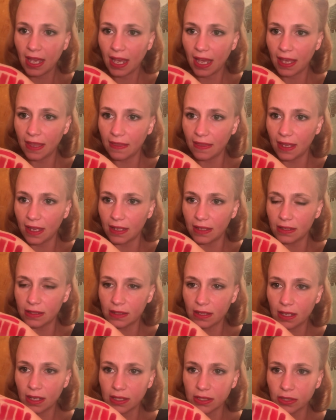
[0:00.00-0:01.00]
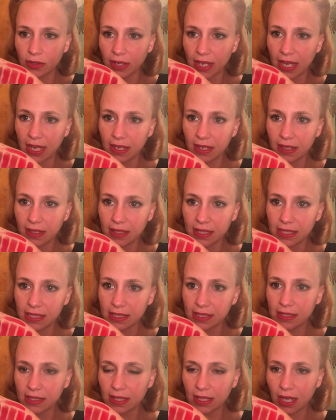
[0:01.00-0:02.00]
and then, so again, this
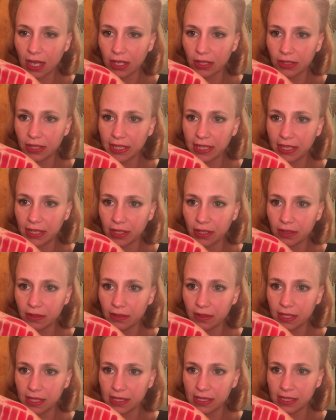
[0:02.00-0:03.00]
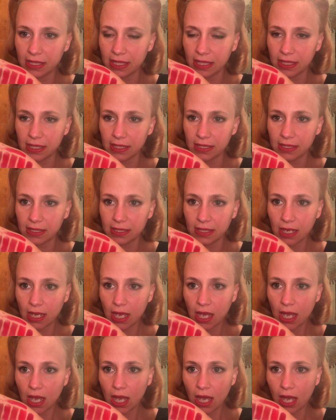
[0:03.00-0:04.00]
is the color here. This is
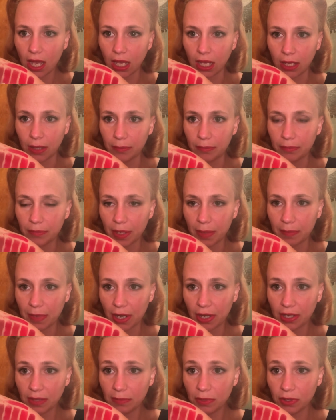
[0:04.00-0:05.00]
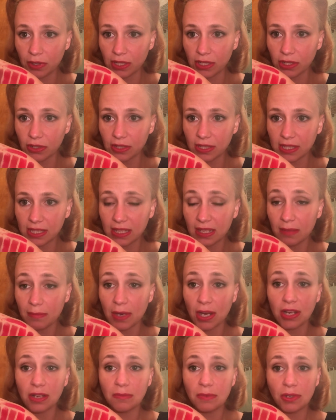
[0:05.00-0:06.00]
American Beauty. So you can see the
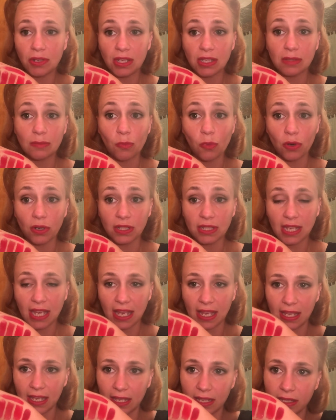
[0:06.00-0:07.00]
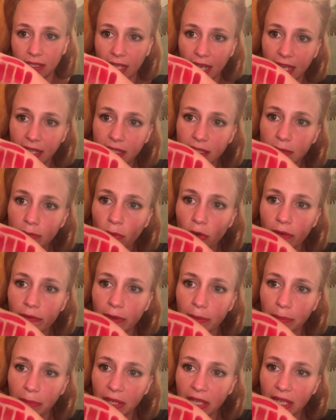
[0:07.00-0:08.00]
American Beauty is more intense, more of
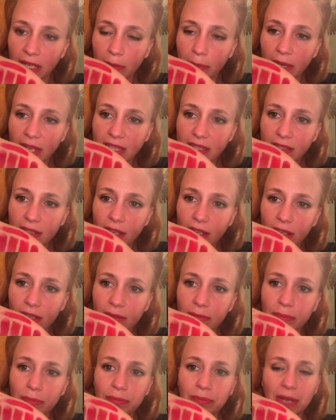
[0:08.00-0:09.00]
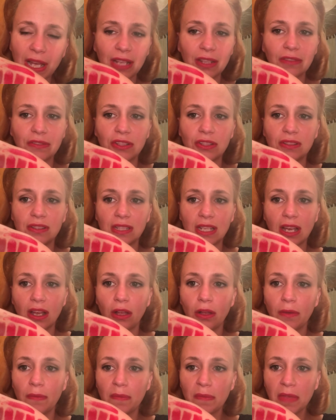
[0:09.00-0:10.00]
a pink-based color. I don't know if you can
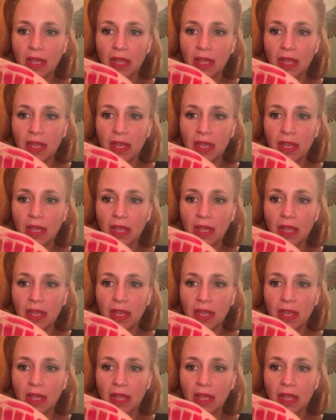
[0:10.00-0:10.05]
tell.